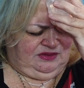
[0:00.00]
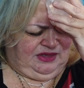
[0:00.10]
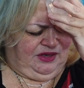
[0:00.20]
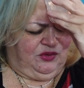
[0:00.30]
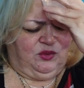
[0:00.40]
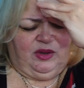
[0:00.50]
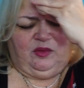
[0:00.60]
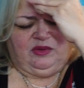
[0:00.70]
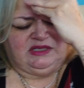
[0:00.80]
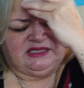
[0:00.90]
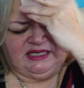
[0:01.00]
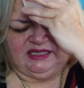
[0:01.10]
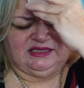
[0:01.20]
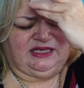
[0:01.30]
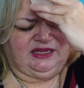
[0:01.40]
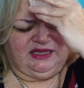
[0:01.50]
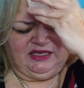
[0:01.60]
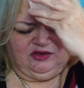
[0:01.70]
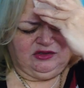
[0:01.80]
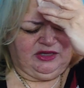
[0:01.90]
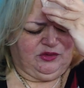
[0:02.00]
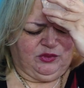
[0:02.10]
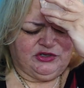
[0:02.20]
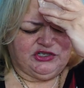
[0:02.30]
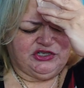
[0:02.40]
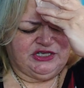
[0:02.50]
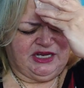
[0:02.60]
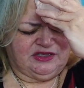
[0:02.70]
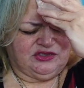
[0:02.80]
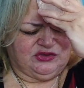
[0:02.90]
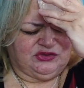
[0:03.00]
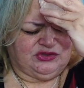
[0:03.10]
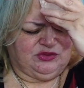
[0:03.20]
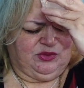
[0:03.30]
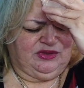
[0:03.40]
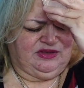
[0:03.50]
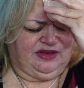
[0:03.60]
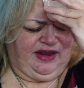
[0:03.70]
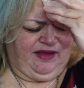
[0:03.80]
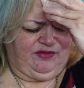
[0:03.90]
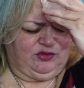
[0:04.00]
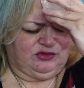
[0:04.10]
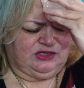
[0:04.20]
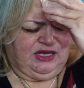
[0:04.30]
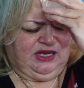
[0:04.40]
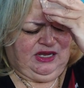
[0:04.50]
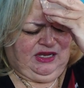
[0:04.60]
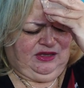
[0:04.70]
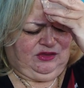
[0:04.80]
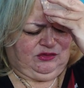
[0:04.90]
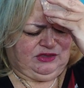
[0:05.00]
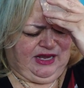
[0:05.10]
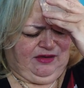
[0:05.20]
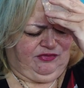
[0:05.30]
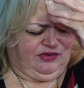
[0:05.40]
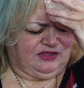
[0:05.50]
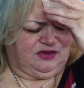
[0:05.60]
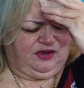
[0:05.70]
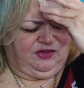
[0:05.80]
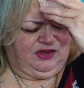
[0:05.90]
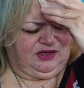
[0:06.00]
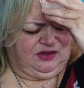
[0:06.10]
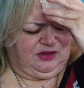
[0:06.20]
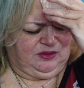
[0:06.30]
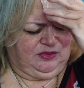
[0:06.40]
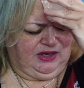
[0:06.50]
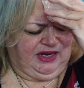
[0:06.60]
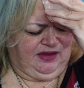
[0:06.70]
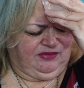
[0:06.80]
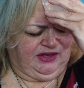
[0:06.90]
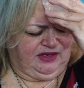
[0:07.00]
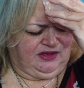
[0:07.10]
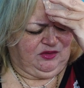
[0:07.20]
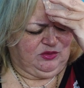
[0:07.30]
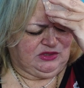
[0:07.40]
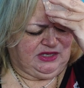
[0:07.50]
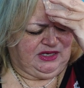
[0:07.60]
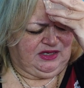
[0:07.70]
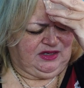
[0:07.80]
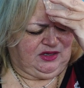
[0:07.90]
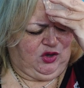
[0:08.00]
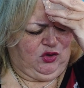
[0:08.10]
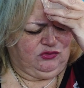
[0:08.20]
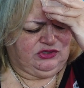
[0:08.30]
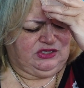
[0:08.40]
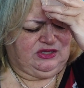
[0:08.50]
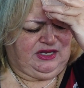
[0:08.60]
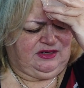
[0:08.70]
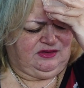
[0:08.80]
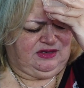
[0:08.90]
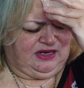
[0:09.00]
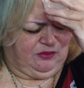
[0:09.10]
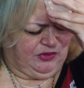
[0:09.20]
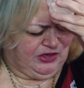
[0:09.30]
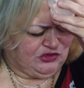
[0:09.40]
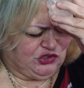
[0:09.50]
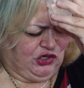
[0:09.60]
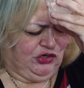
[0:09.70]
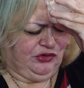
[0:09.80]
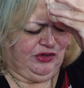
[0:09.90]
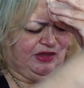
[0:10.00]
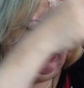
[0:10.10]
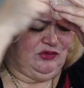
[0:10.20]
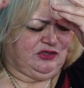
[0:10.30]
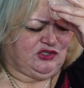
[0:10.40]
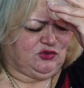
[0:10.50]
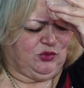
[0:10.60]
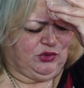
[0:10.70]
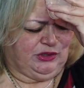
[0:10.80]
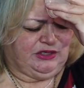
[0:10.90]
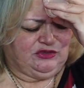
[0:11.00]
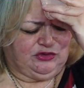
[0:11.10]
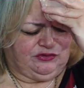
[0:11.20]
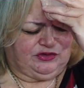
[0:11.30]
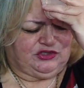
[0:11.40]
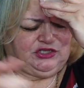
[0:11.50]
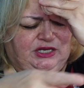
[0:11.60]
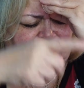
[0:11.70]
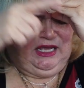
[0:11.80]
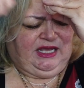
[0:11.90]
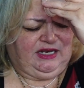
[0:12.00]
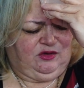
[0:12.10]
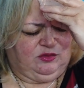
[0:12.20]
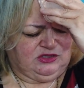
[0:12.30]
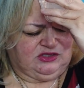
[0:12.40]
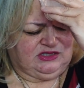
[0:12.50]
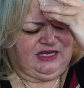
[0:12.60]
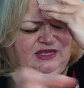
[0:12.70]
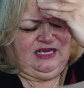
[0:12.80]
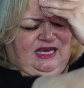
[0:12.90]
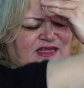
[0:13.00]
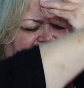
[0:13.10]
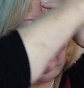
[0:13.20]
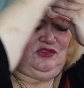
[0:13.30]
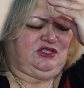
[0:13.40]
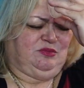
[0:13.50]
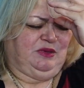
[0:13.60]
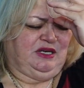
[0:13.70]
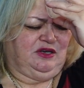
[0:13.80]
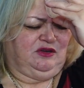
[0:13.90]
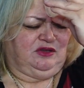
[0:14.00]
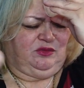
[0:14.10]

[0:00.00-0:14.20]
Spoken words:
I don't know why I want to say this. I think they look like Russian dancers, the ones that have those outfits on that have like almost like coats that when they turn and they do the swirling dervish, it almost looks like that, like they're spinning all